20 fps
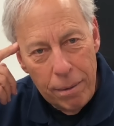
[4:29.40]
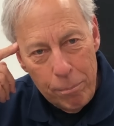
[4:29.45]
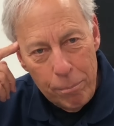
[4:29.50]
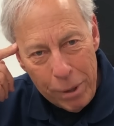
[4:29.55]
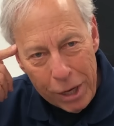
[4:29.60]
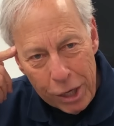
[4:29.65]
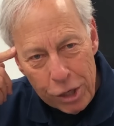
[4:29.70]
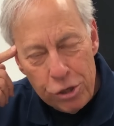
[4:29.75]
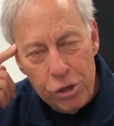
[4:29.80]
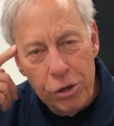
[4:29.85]

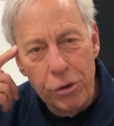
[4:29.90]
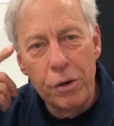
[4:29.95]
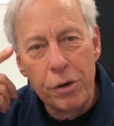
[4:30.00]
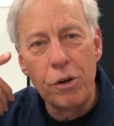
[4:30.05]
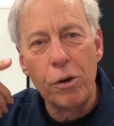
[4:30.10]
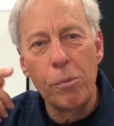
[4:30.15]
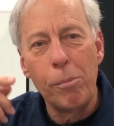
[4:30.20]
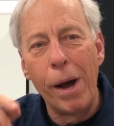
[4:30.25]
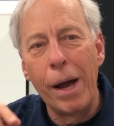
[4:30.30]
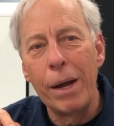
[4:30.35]
picture in
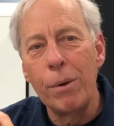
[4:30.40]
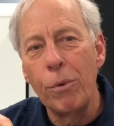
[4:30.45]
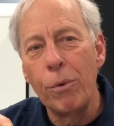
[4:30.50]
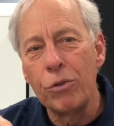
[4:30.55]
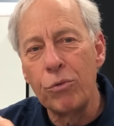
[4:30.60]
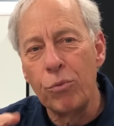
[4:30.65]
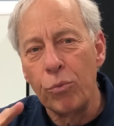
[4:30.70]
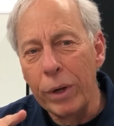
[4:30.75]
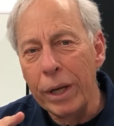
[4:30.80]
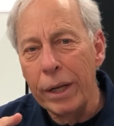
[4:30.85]
your mind
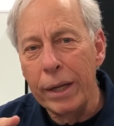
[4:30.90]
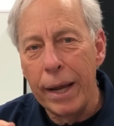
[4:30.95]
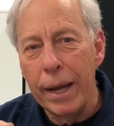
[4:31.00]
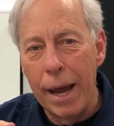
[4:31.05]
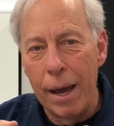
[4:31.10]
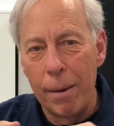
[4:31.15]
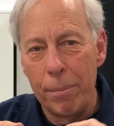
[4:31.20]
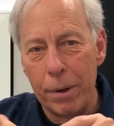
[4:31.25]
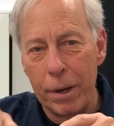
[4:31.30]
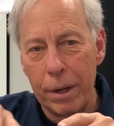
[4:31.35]
what's really
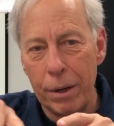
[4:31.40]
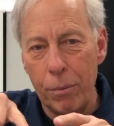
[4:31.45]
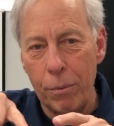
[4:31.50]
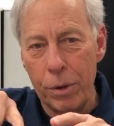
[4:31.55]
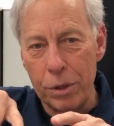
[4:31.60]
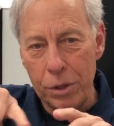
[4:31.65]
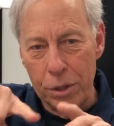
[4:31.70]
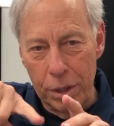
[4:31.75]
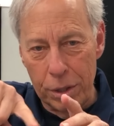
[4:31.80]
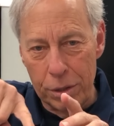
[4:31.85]
happening,
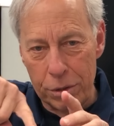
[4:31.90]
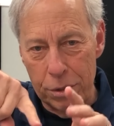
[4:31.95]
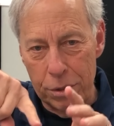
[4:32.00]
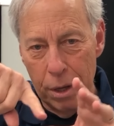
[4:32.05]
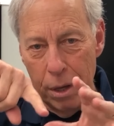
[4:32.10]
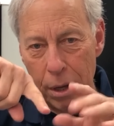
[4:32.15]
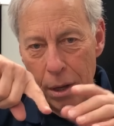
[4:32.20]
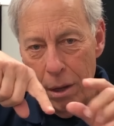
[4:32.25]
which is